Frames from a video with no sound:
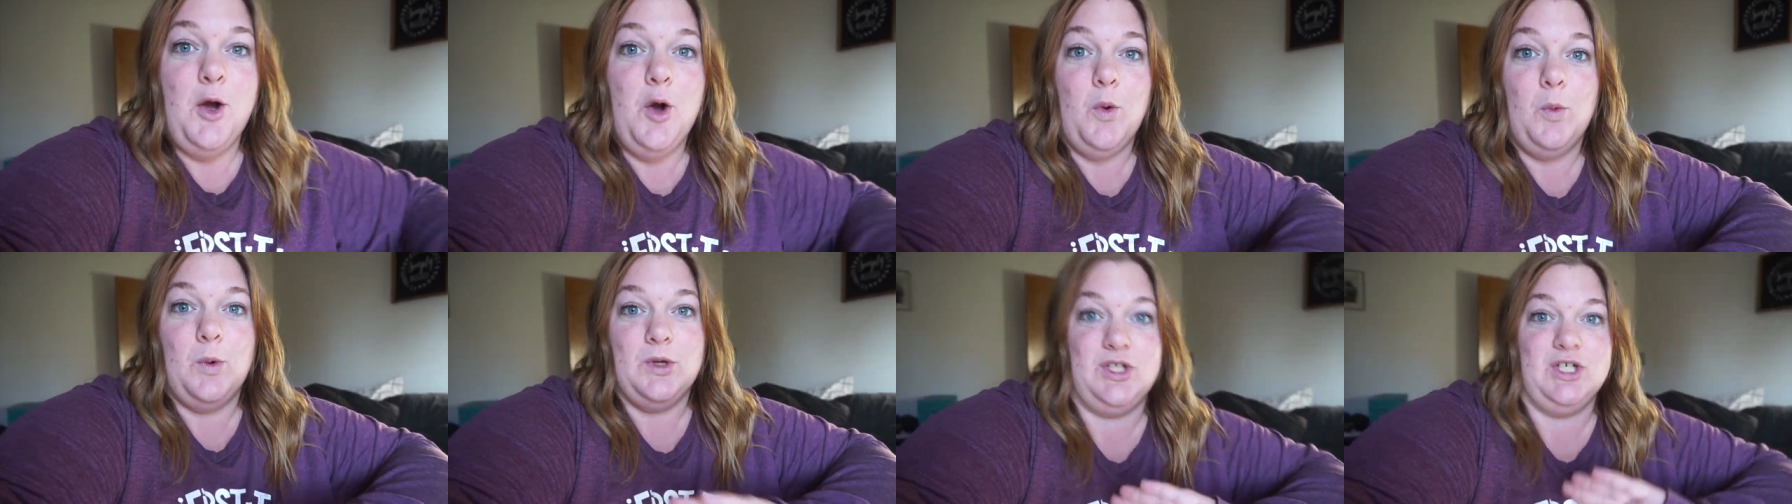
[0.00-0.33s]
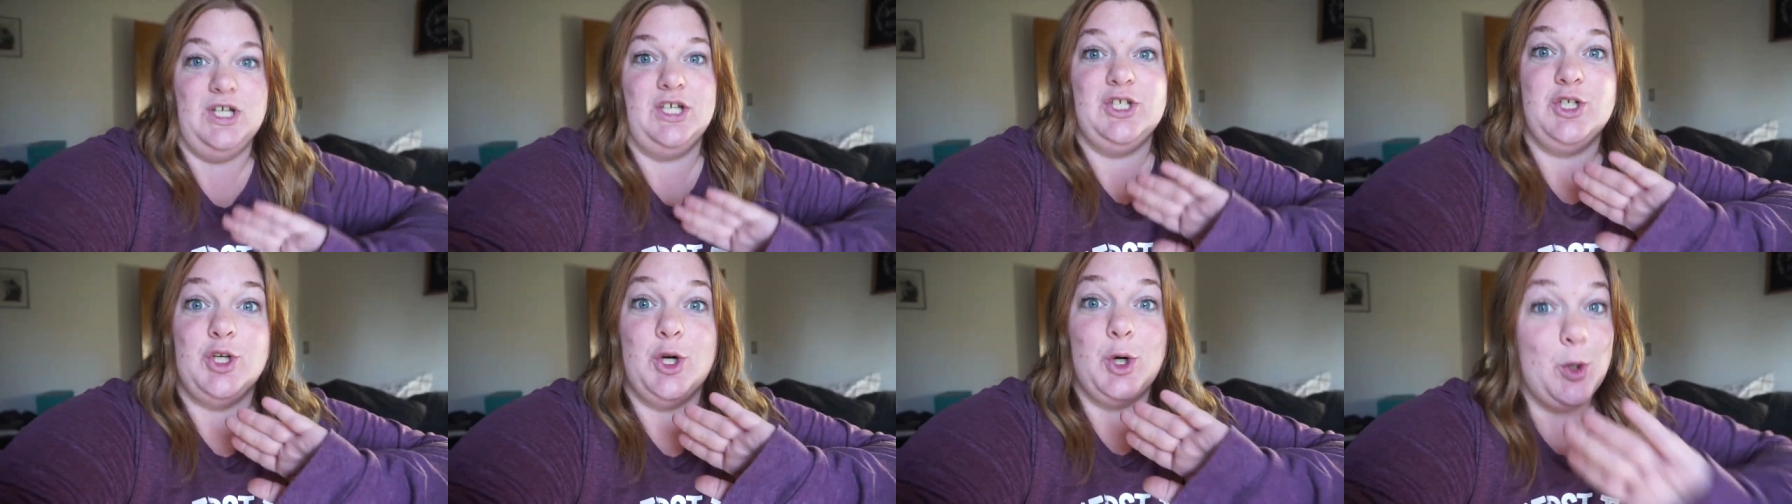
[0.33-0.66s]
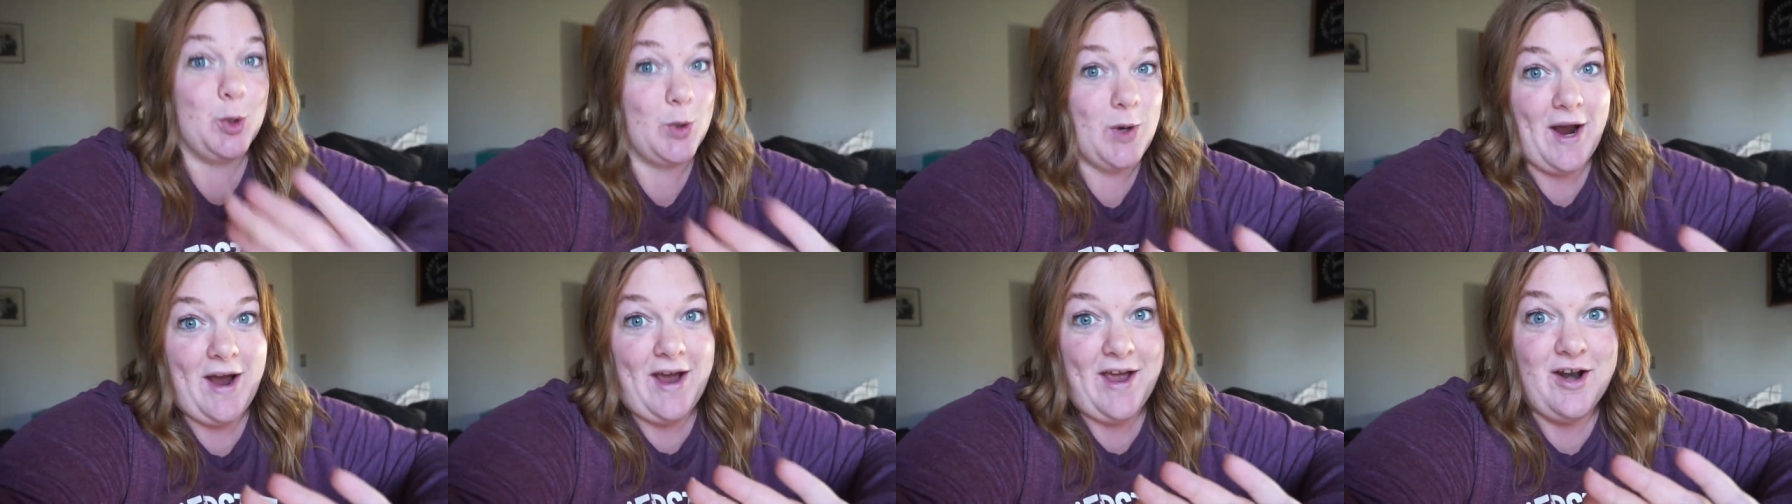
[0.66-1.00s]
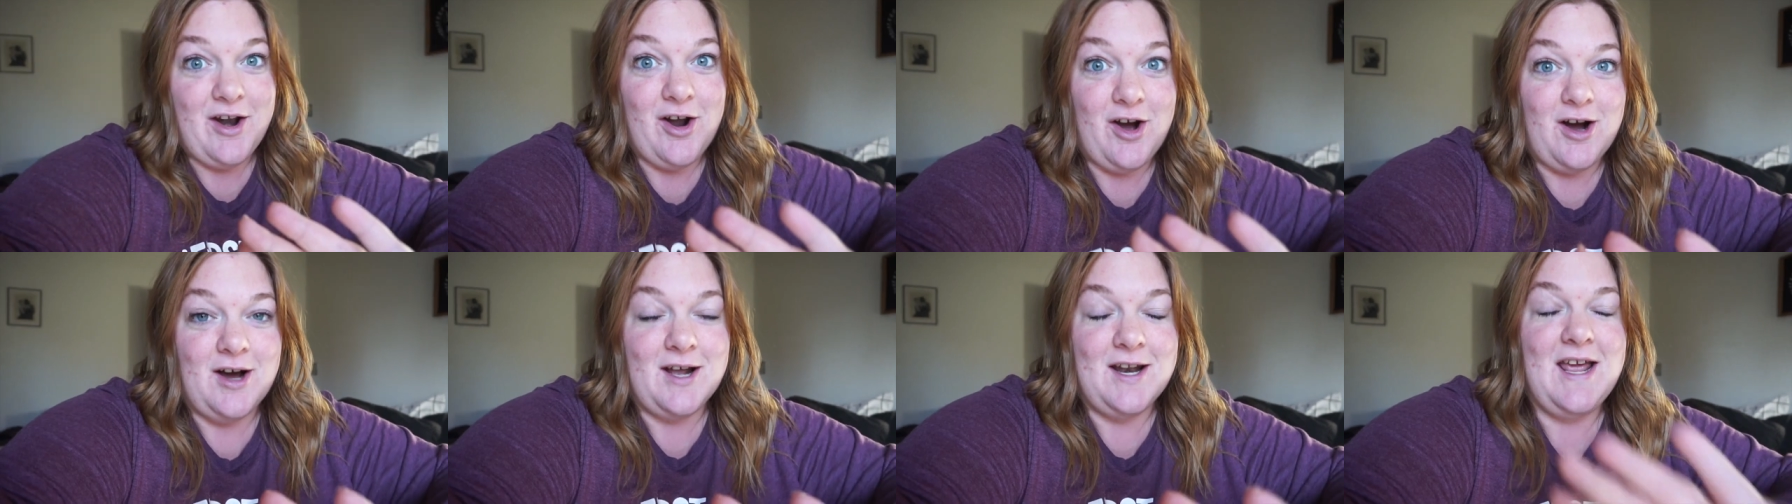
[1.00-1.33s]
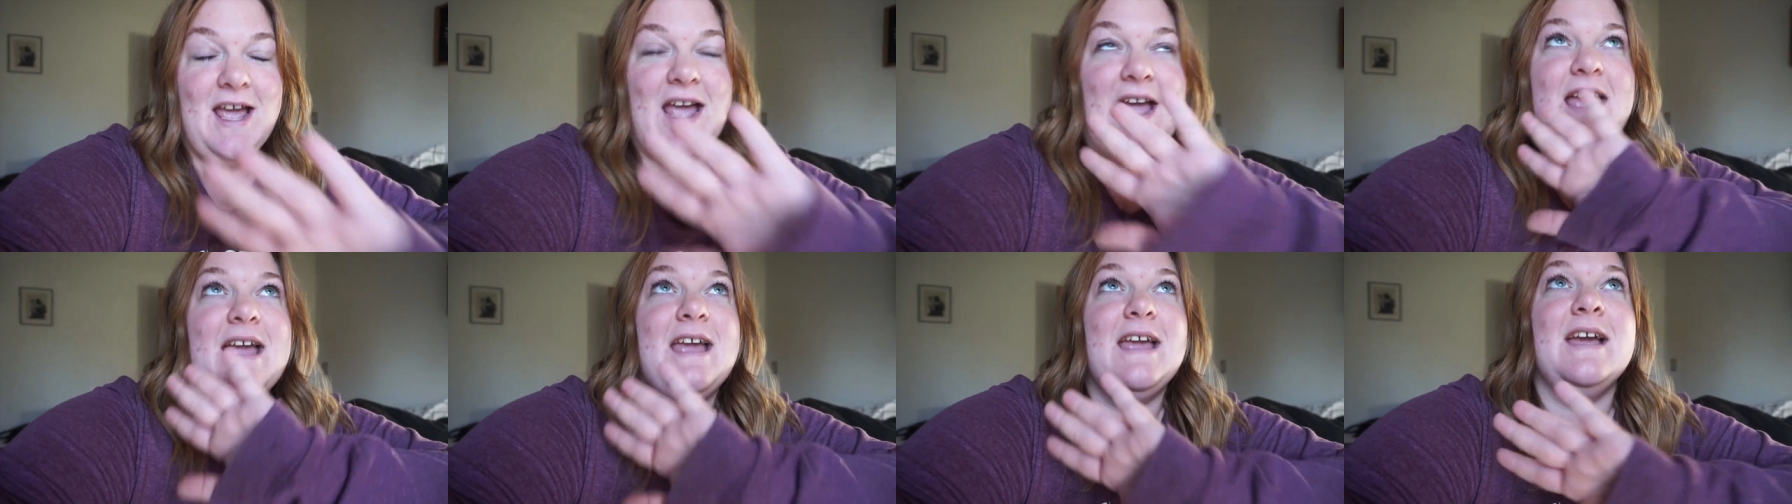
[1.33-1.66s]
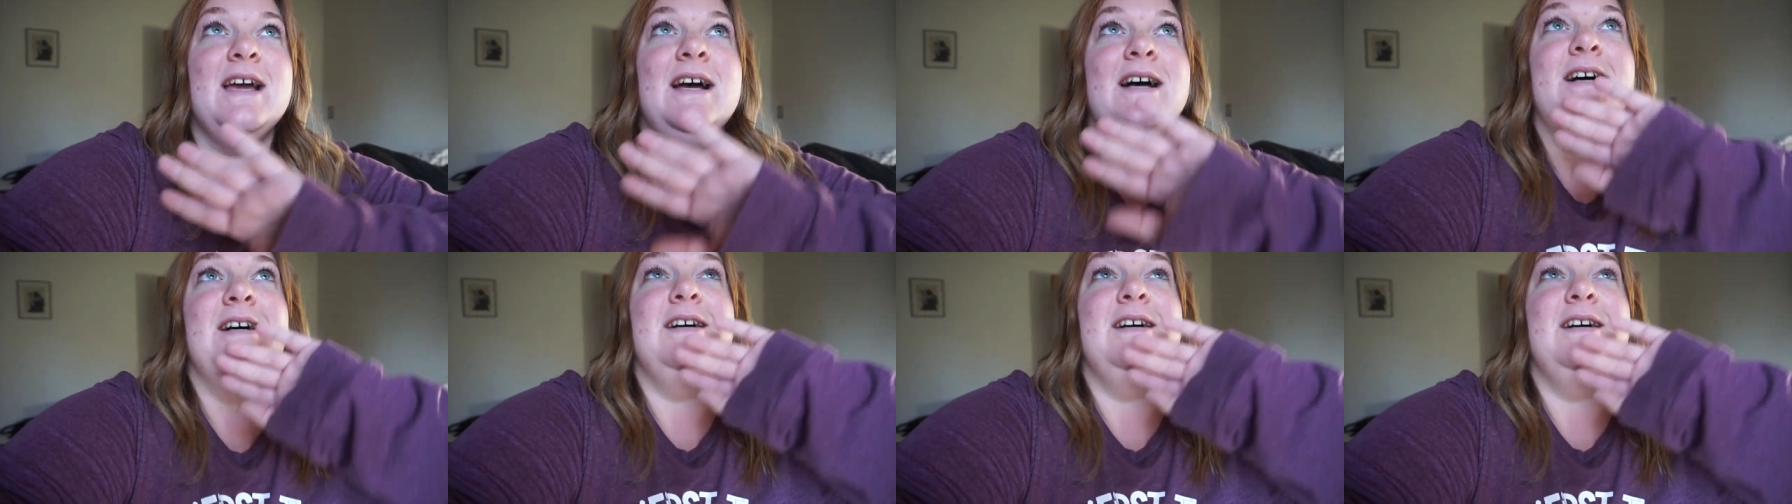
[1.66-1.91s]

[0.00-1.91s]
which I tried on a